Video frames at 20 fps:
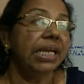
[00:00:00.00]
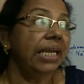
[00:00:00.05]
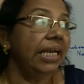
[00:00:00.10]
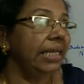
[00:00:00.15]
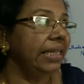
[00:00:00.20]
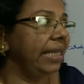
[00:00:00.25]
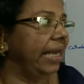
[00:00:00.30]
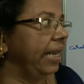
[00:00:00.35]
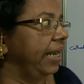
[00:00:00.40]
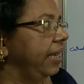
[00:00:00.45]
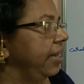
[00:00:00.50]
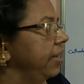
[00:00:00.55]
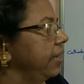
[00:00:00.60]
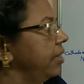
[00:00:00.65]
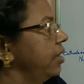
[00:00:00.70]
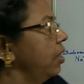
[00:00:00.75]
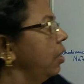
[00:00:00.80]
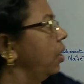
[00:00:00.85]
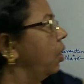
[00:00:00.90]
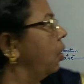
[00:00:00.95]
Then
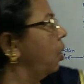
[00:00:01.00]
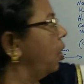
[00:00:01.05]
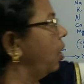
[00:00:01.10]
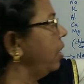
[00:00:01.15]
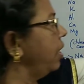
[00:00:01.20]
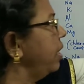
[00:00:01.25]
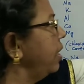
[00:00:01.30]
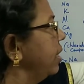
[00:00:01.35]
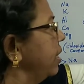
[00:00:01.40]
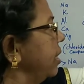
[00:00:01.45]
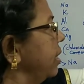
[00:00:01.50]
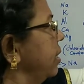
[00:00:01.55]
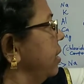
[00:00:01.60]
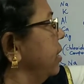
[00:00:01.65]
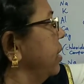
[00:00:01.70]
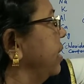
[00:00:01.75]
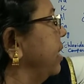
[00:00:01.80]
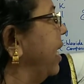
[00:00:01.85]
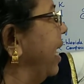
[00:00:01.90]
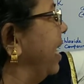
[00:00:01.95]
on
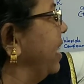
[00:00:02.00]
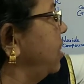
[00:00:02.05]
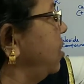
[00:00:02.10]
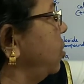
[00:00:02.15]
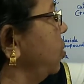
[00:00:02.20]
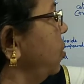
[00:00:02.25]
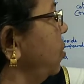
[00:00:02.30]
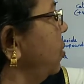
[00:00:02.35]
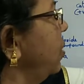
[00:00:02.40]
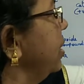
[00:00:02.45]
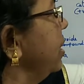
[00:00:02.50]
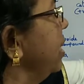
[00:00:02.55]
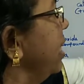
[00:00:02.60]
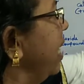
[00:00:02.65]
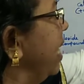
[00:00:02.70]
cathode